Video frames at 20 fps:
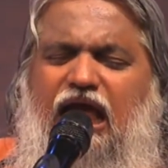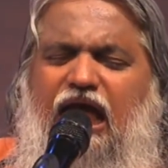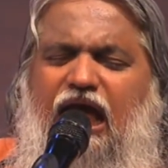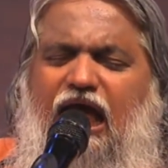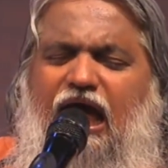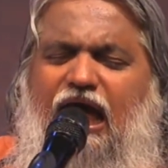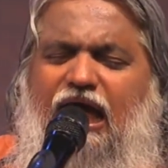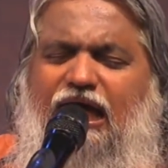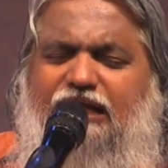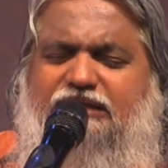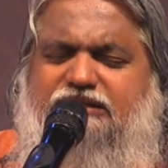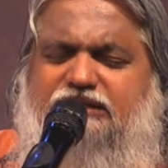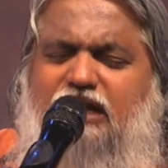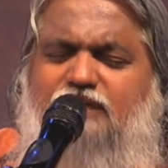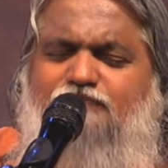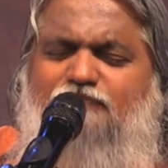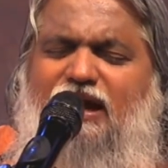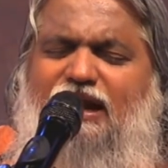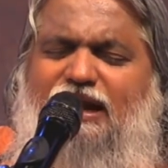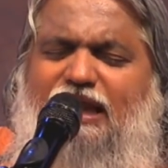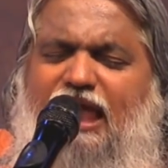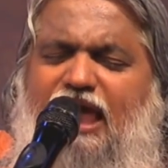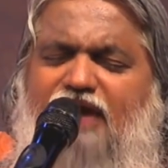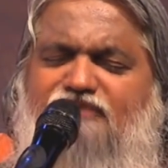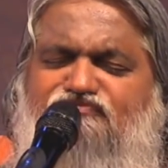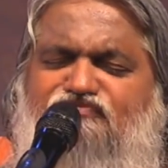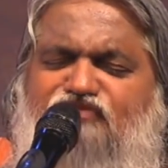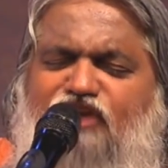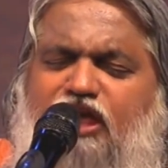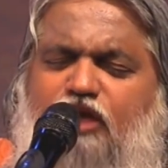I command
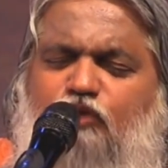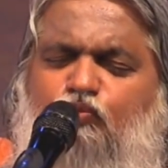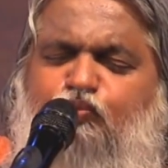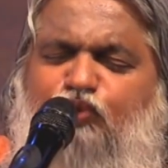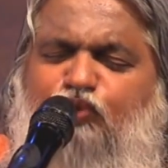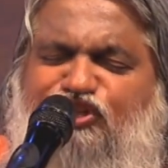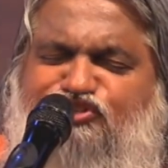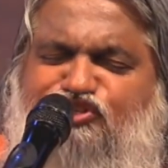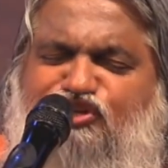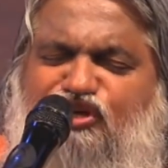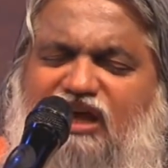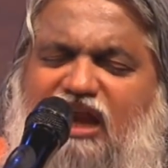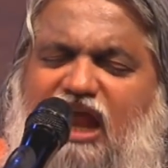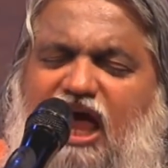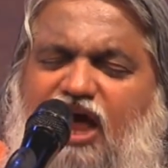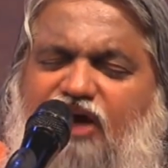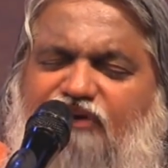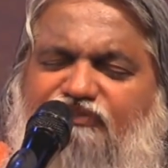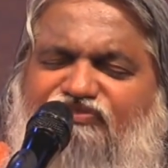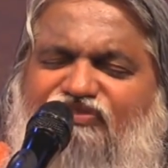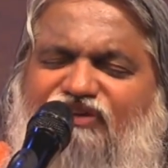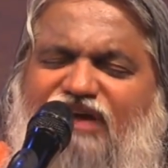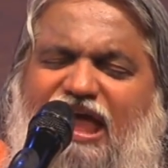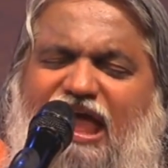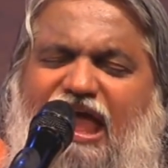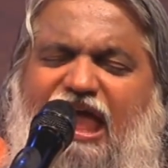every witchcraft,